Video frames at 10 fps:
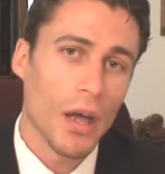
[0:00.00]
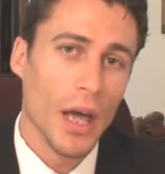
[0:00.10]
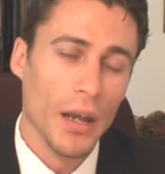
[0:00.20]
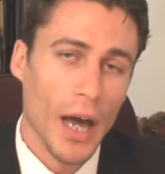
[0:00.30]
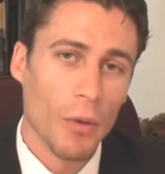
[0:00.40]

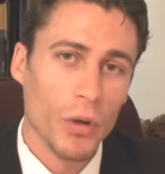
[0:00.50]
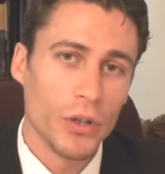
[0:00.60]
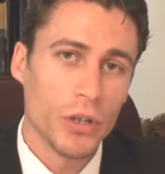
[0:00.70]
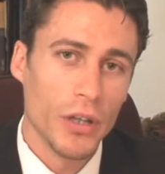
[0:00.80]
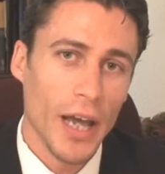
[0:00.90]
and not
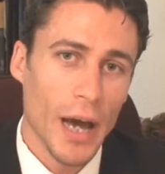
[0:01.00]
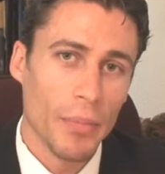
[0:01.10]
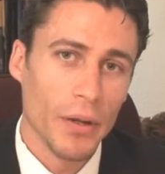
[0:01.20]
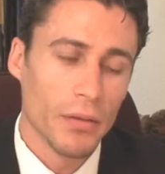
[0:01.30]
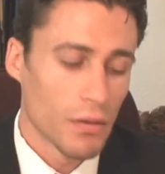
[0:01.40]
what could
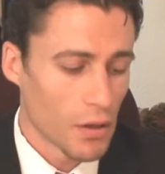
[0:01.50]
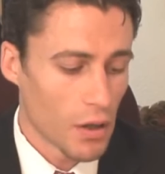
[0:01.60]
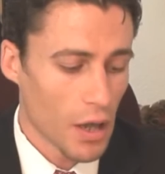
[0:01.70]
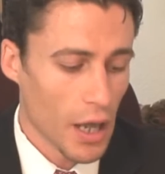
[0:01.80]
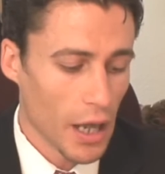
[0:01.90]
happen.
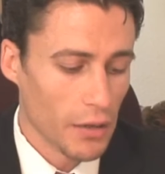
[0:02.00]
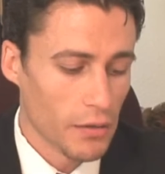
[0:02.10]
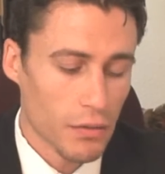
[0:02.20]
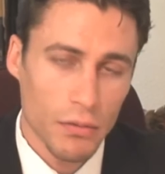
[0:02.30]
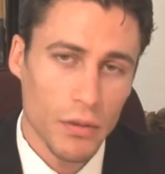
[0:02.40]

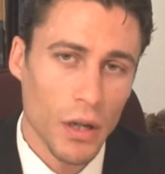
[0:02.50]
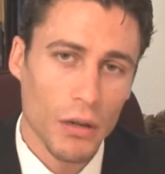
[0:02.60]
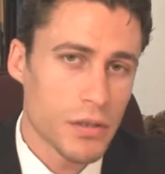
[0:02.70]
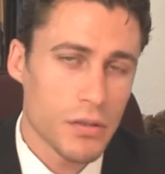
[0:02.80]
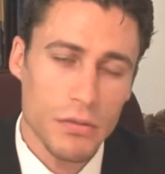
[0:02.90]
And, you
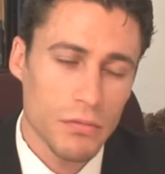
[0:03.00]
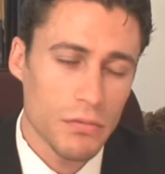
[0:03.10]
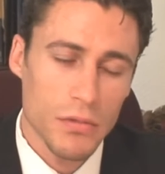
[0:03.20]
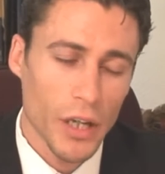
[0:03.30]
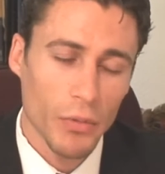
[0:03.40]
know, it's
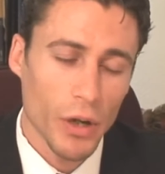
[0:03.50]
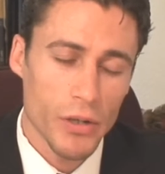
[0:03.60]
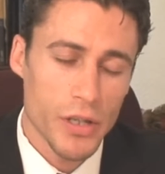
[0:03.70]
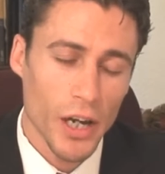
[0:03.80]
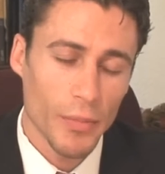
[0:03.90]
like we
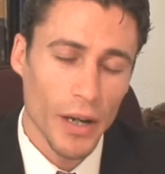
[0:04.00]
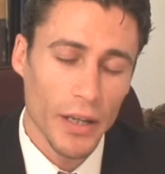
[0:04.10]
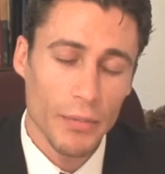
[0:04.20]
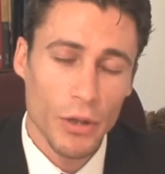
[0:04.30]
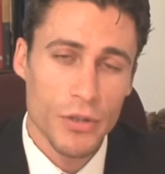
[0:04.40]
always talk
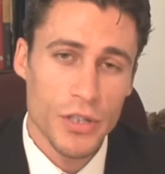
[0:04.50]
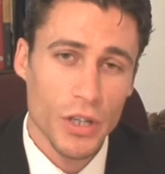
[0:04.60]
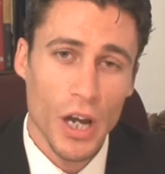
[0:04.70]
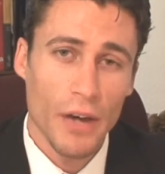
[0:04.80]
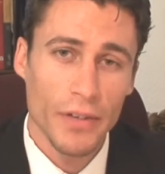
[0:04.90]
about. Hypnosis is
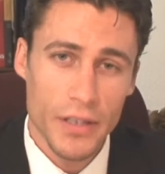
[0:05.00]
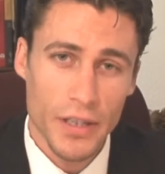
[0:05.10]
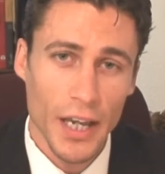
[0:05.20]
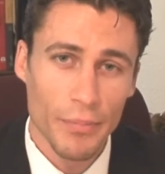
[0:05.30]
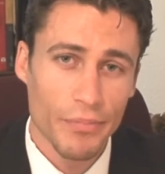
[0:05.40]
a confidence
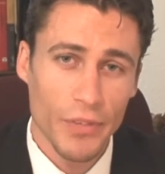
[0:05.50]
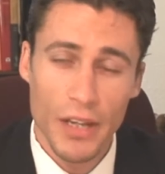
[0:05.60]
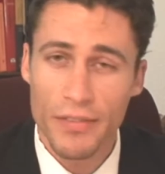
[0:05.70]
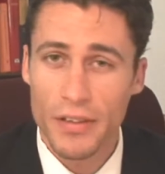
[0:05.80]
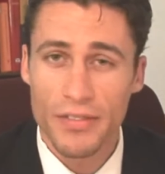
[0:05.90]
game.
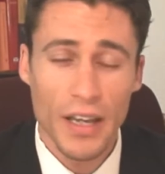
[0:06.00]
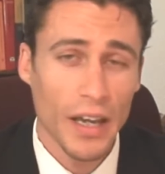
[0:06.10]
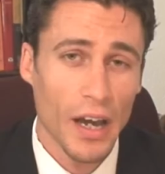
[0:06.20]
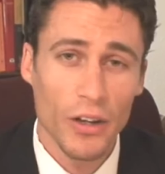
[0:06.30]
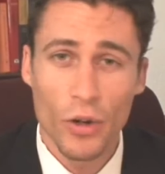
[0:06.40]
If you
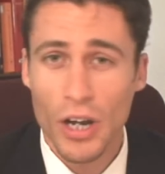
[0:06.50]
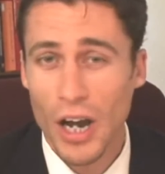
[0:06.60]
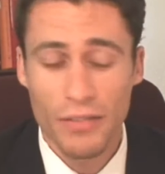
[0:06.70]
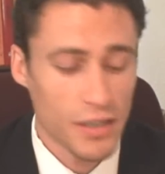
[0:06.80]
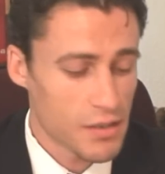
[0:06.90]
ain't got no
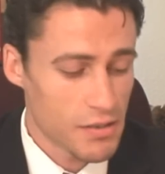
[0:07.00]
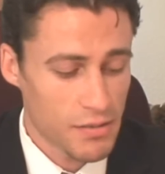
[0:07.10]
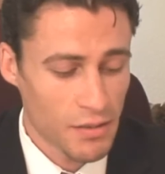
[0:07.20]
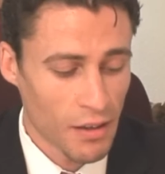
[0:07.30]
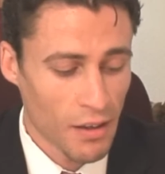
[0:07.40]

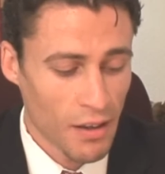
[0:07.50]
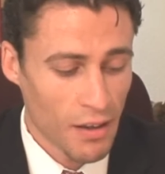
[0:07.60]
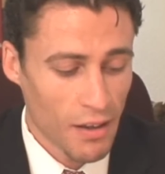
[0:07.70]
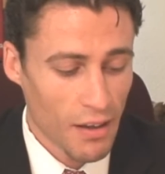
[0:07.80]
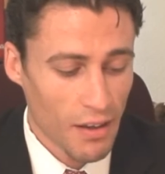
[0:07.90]
confidence,
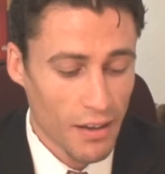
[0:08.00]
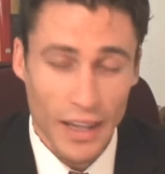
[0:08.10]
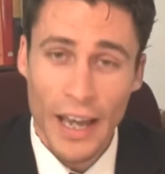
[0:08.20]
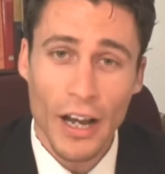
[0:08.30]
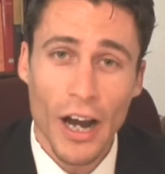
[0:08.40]

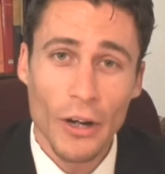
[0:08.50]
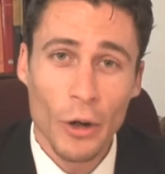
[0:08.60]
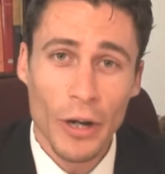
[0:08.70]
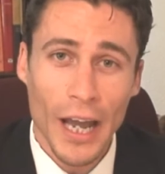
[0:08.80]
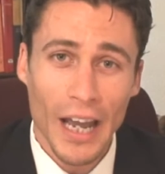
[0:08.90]
you ain't got
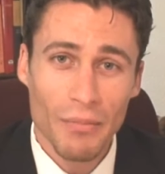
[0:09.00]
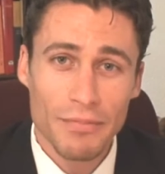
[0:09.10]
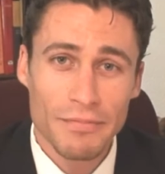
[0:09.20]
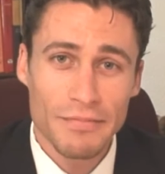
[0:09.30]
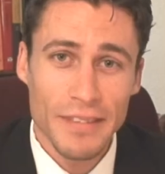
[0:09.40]
no game.
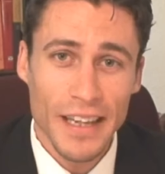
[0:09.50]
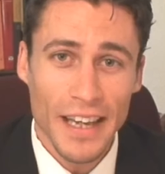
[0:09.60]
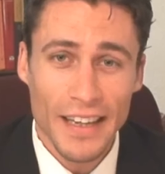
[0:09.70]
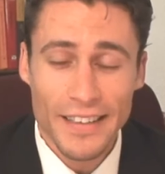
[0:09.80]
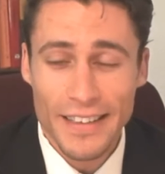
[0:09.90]

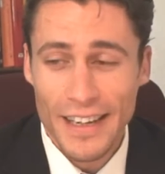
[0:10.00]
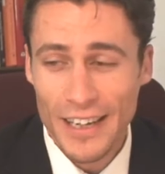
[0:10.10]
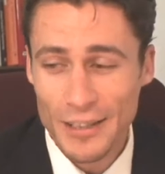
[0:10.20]
And,